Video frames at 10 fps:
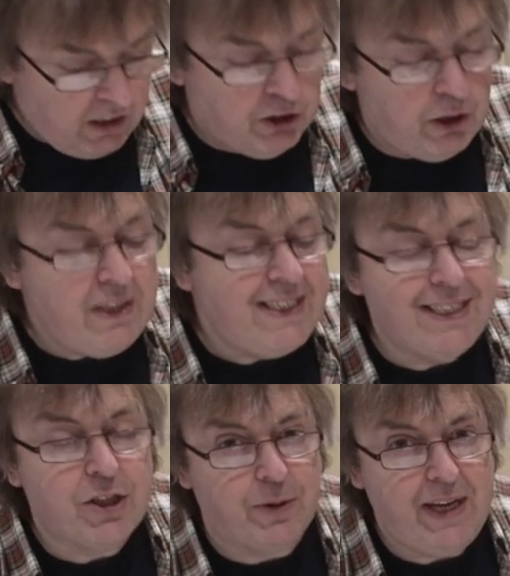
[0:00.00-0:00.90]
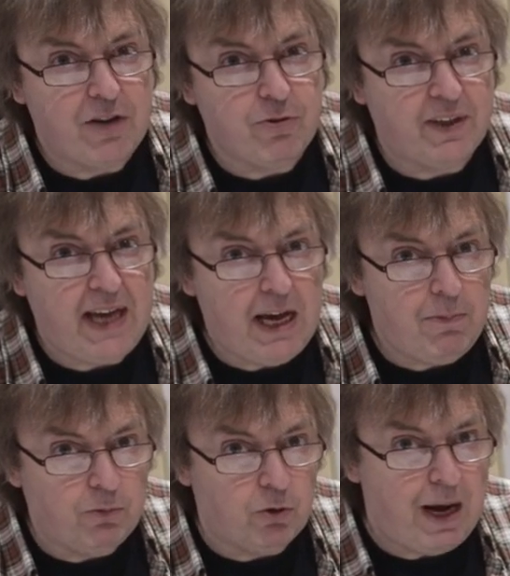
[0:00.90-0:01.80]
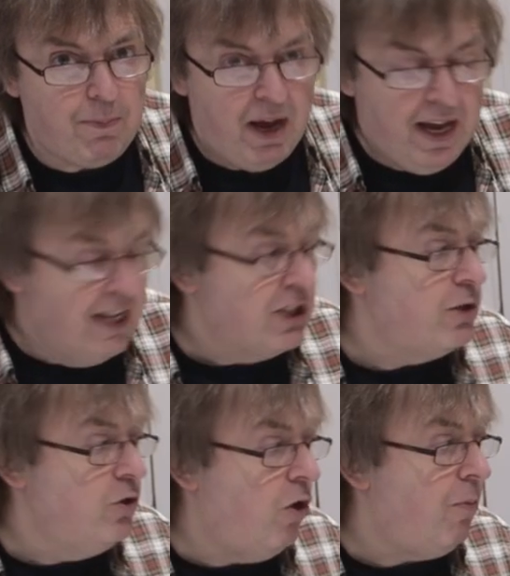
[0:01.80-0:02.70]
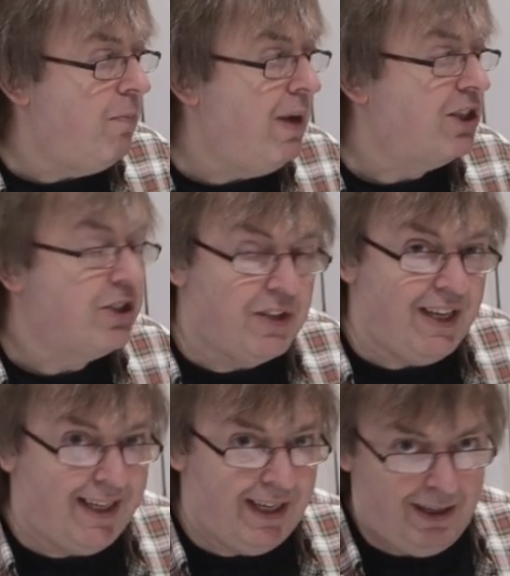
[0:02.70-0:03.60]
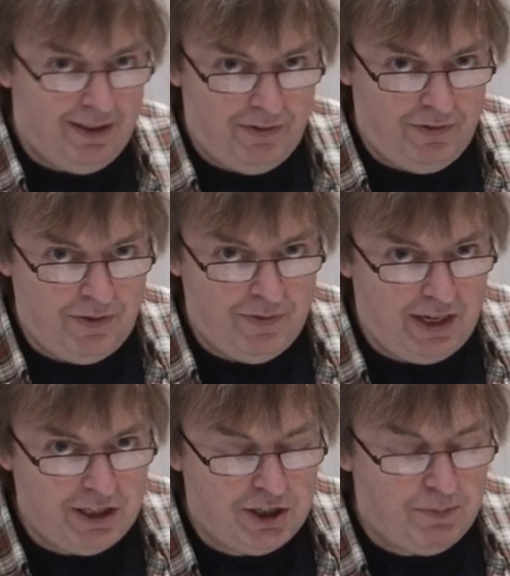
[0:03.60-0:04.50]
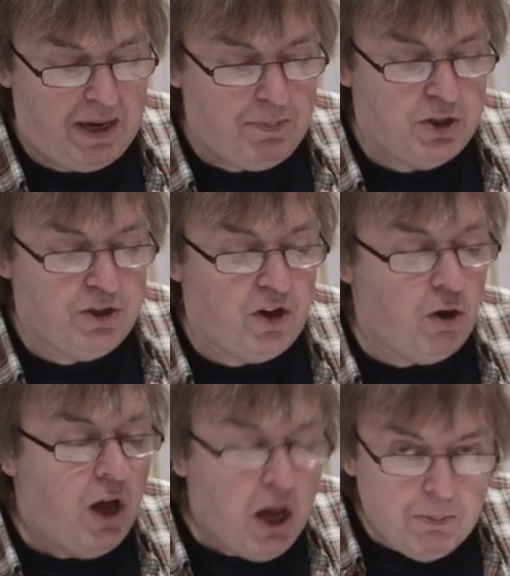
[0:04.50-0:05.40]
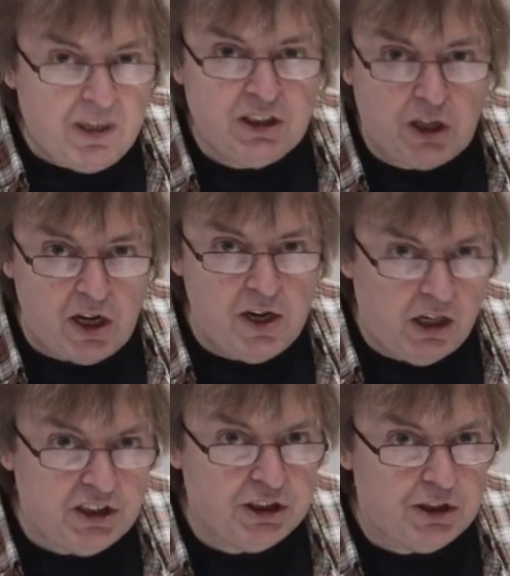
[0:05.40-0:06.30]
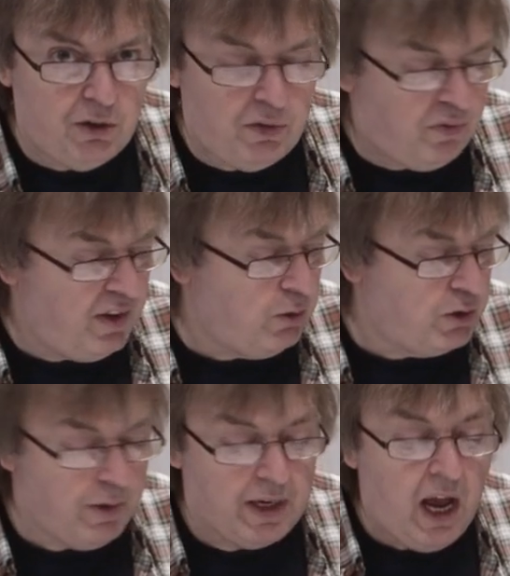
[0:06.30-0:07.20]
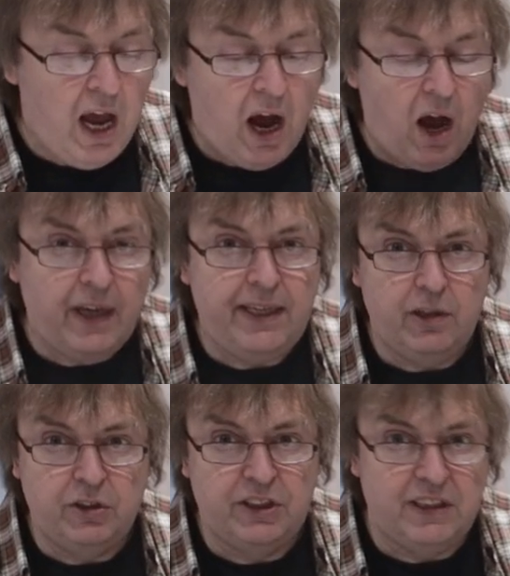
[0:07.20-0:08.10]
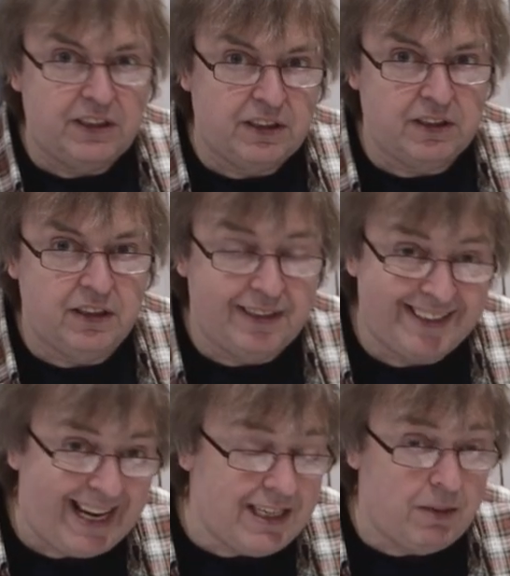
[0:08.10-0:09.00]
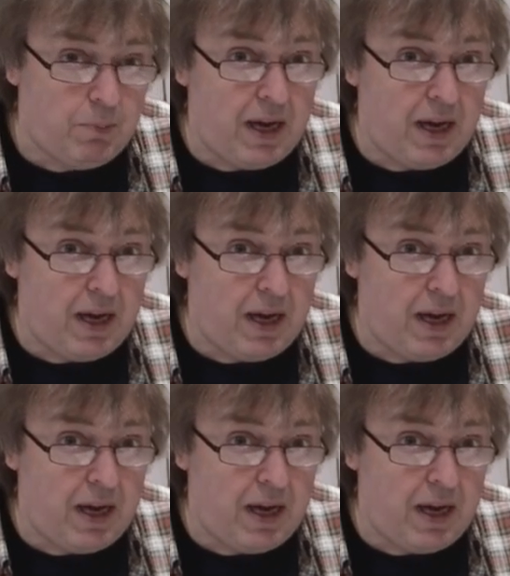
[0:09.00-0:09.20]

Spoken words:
So this is 300 gram. It's not much thicker than the Luster papers you've got, but it's got a nice solid feel to it. I use this as a standard